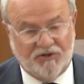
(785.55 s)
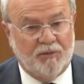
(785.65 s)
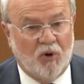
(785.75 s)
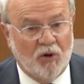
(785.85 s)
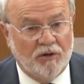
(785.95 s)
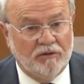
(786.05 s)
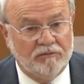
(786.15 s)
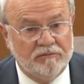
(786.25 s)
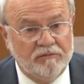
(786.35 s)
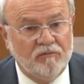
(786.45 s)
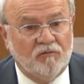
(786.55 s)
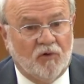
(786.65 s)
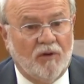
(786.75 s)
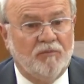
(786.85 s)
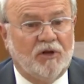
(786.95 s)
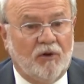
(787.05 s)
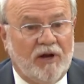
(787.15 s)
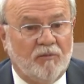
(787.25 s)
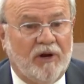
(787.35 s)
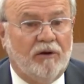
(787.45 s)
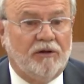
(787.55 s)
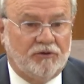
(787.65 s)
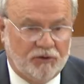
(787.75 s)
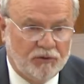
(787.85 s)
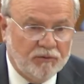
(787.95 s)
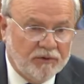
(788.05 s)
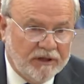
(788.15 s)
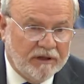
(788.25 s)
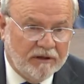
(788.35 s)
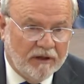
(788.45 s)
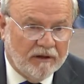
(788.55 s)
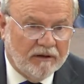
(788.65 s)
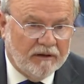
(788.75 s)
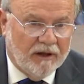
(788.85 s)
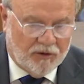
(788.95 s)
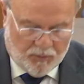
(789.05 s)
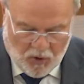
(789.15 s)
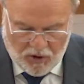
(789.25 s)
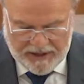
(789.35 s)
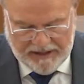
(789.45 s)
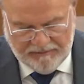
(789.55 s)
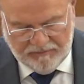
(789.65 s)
the burden from the grandparent to the other party.